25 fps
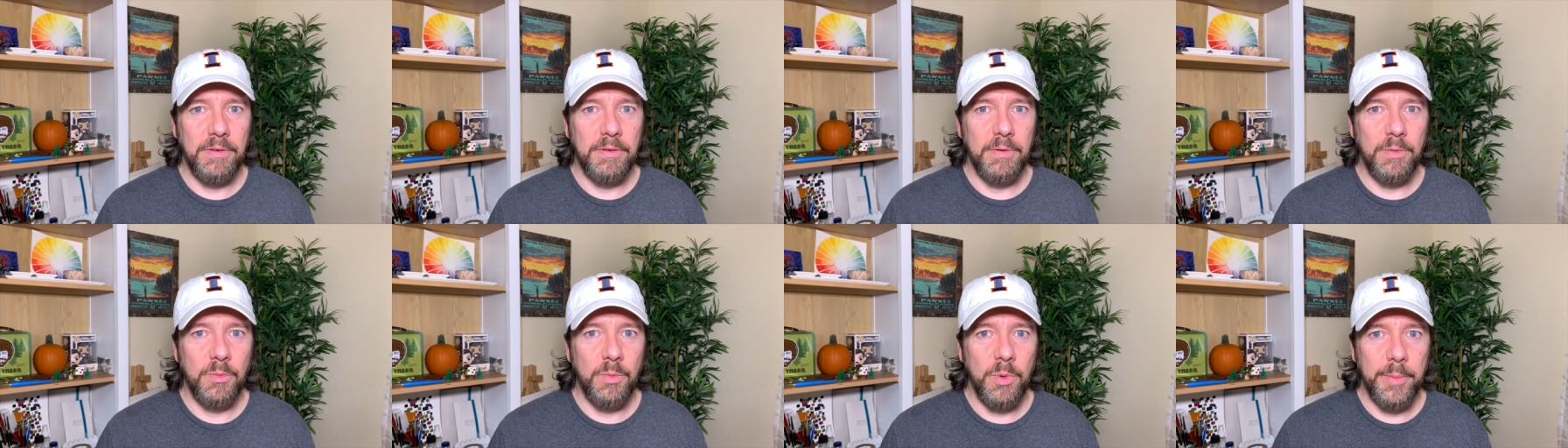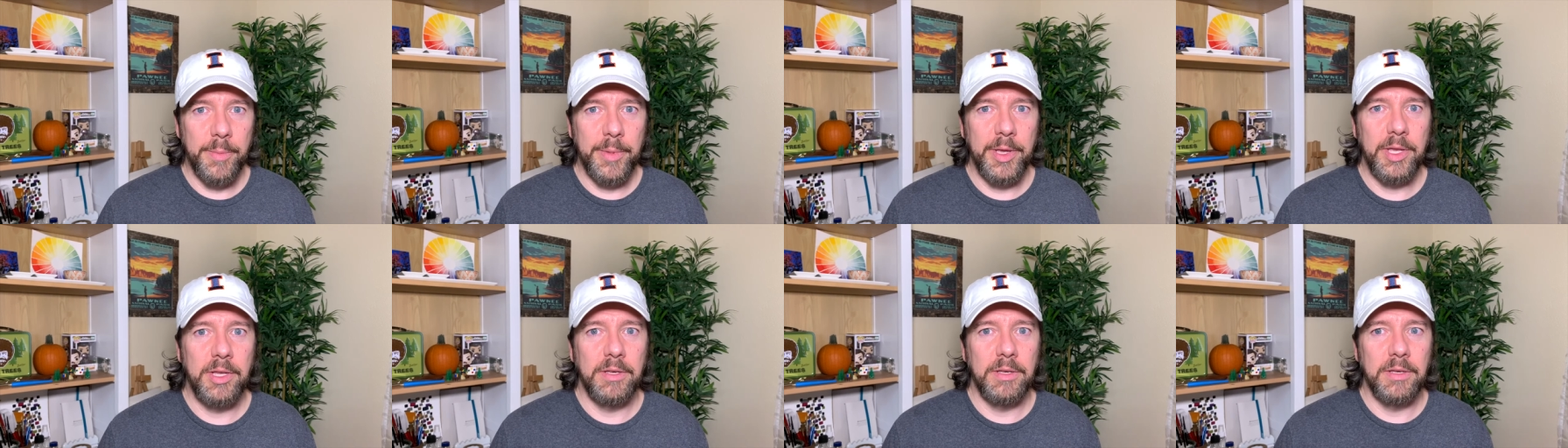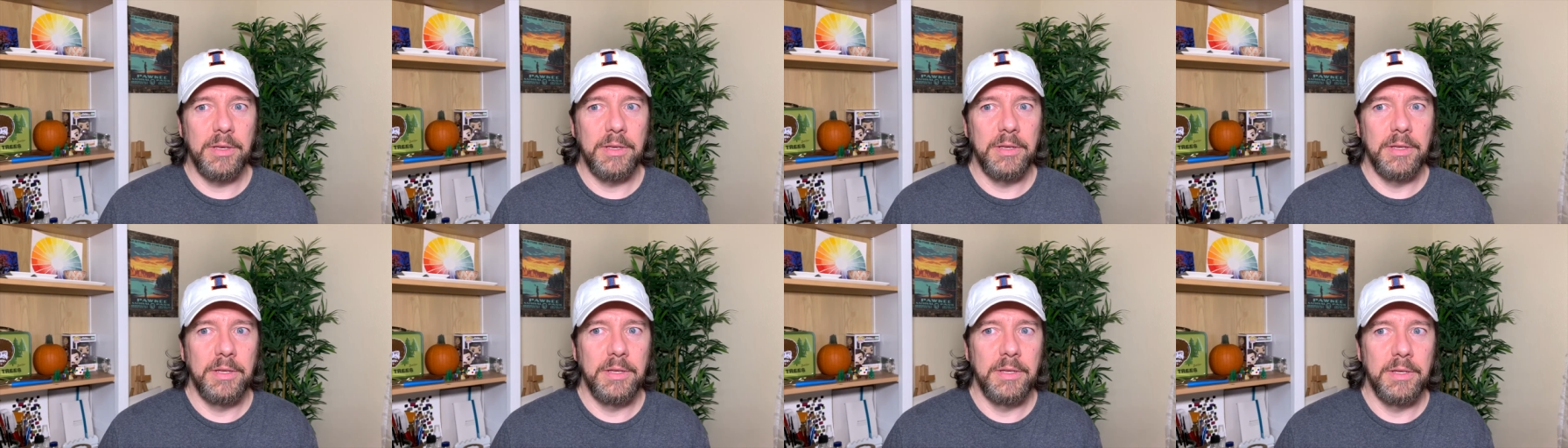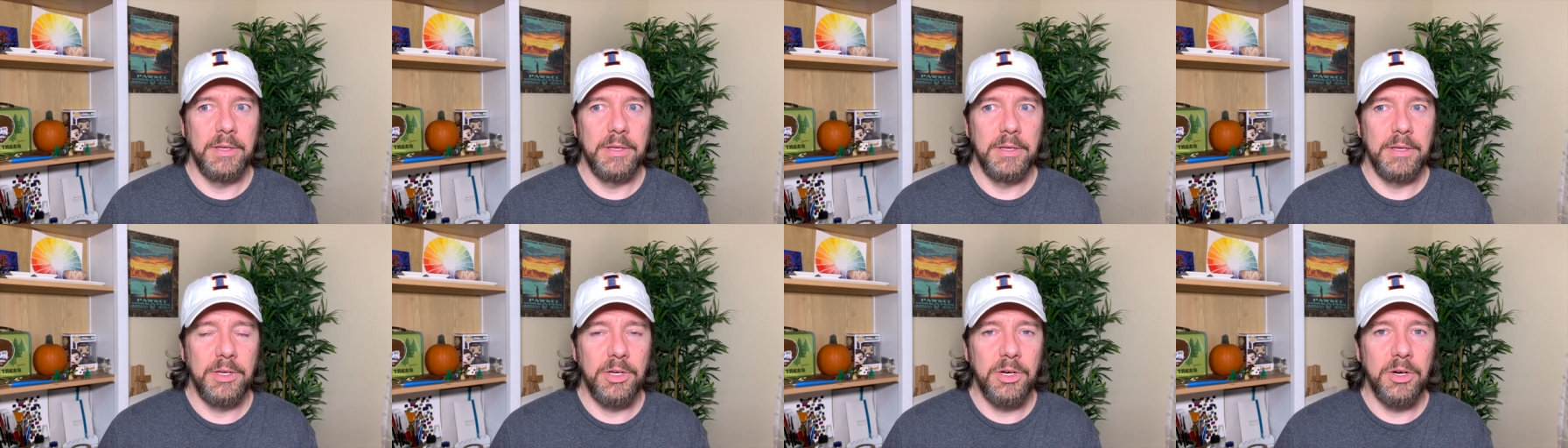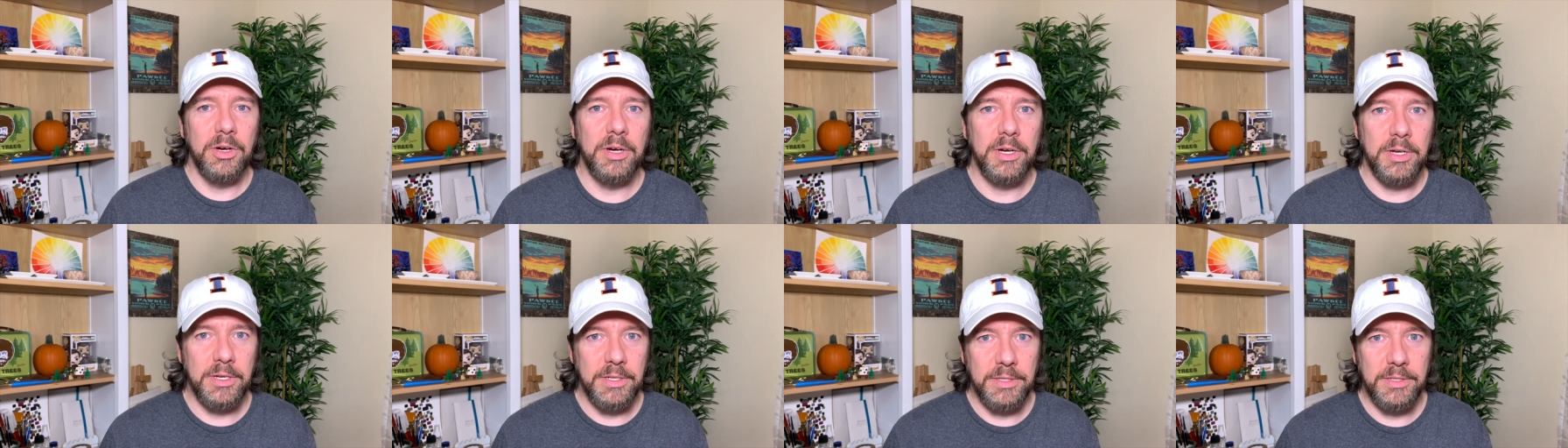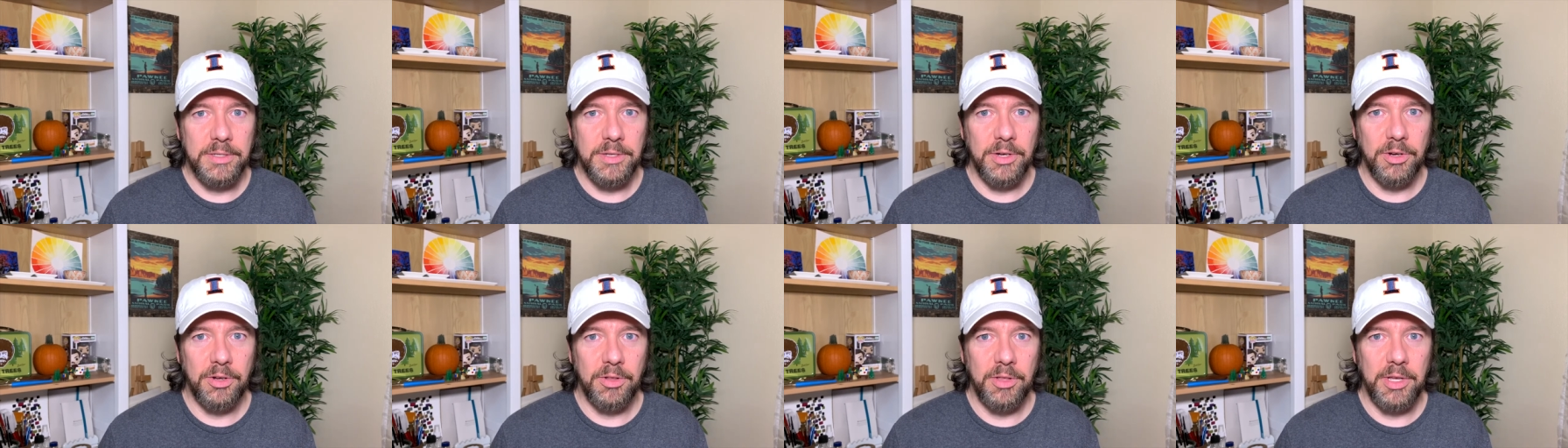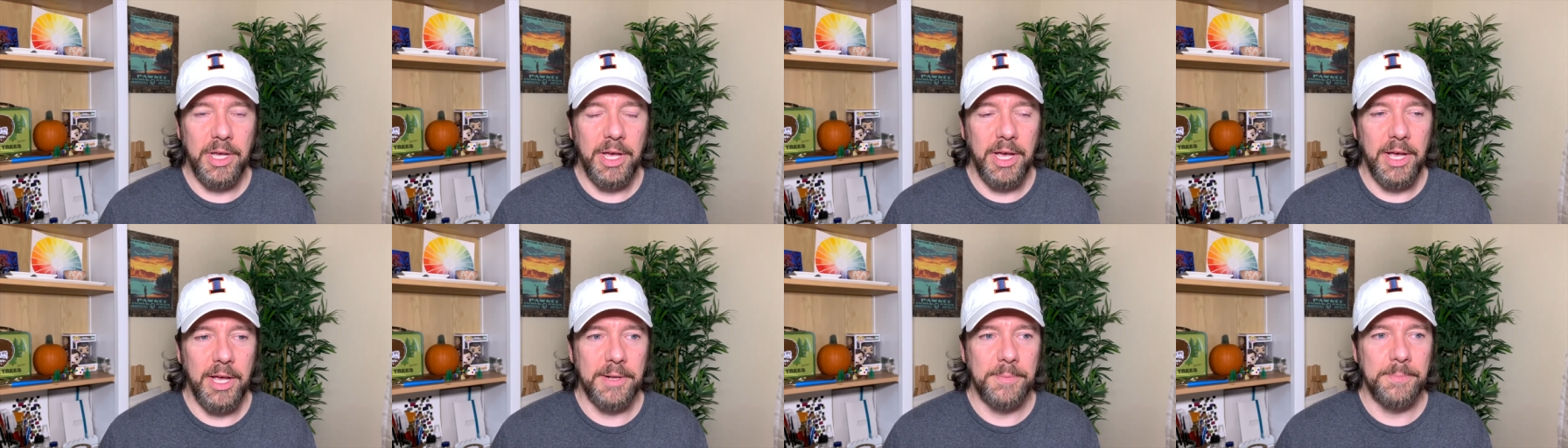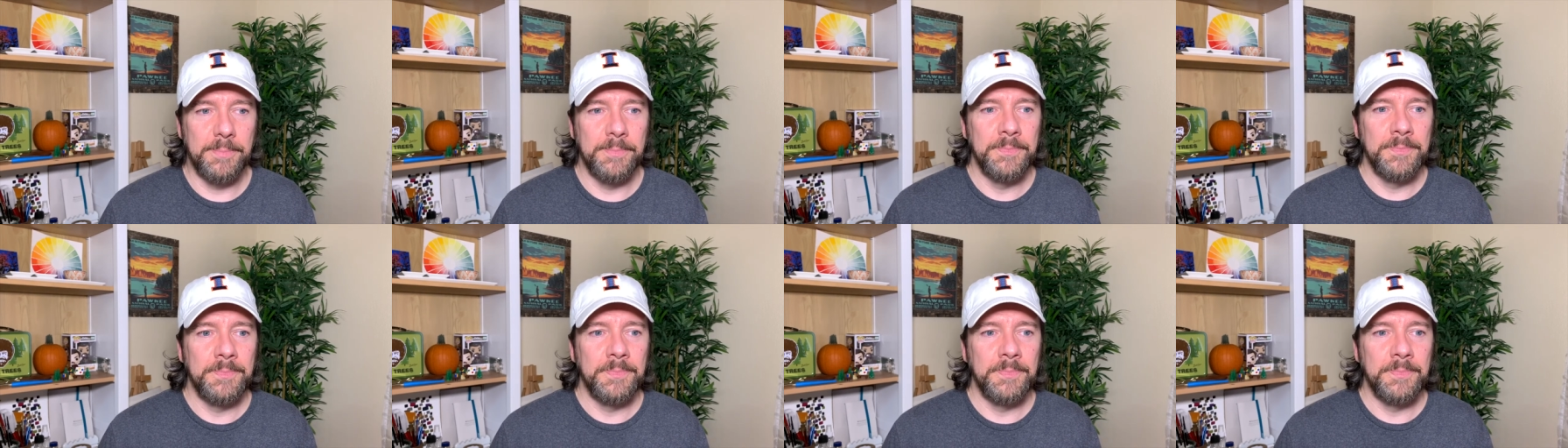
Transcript: women cooks early on